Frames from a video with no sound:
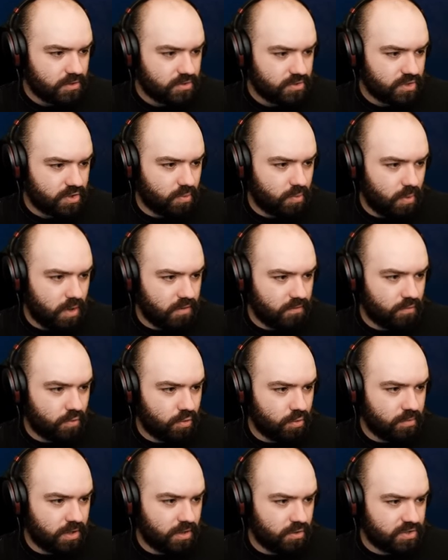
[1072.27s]
To the one
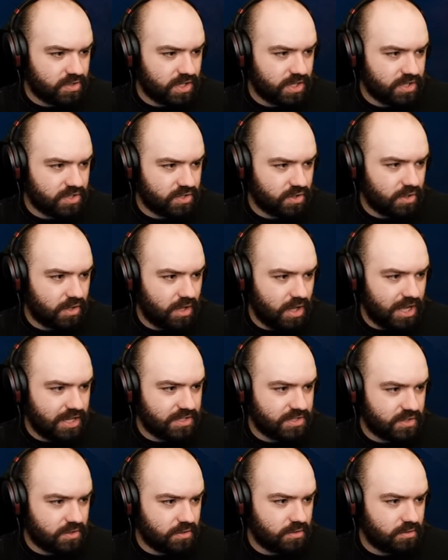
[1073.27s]
room that looks like it's got
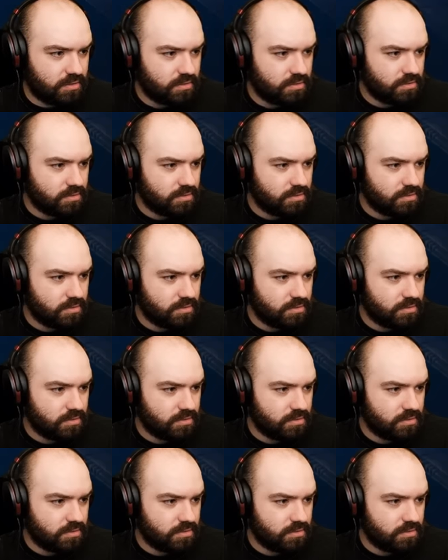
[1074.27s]
lights on.